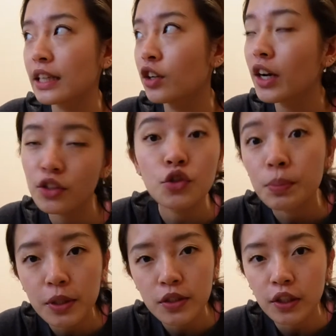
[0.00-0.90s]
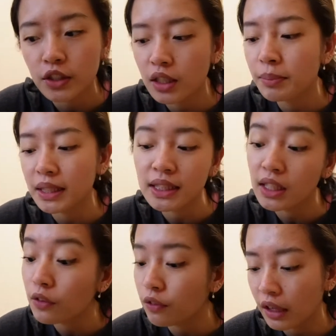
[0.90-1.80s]
not super salty, but
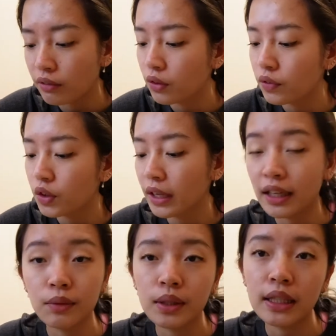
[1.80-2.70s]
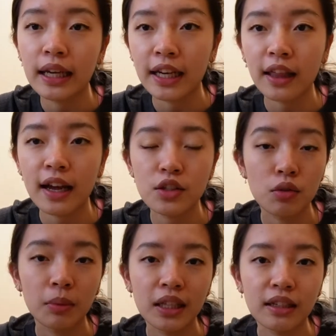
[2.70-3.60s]
still flavorful, and I really like that, so
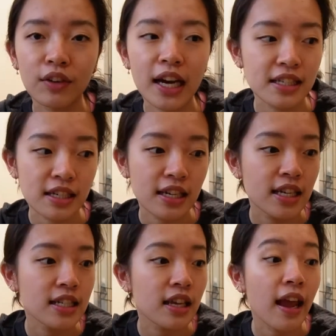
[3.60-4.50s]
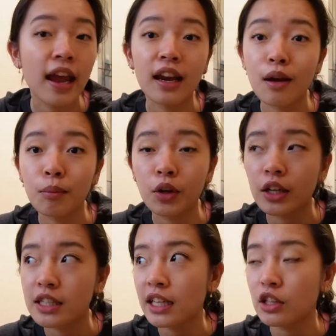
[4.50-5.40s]
I'm gonna leave it as it is, and I'm
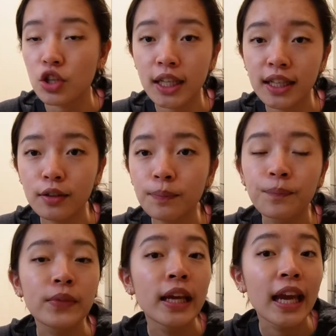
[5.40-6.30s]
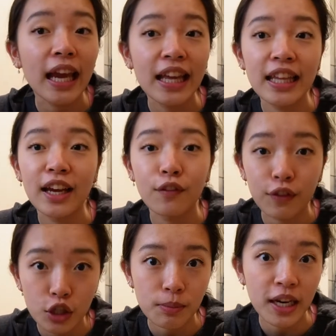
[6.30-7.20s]
gonna take the chicken out, and then
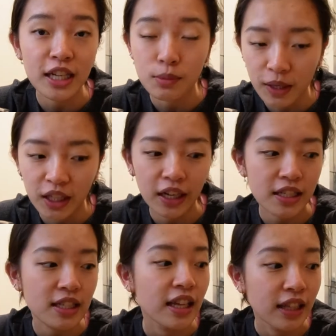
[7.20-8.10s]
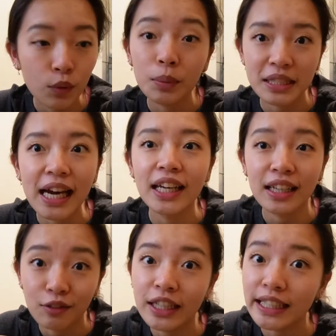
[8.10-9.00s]
finish my asparagus, and then we'll be done
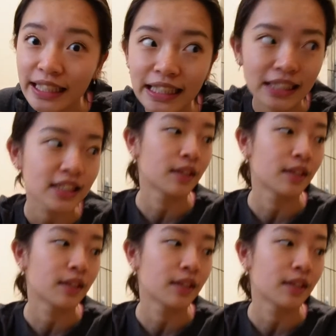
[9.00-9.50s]
and ready to eat.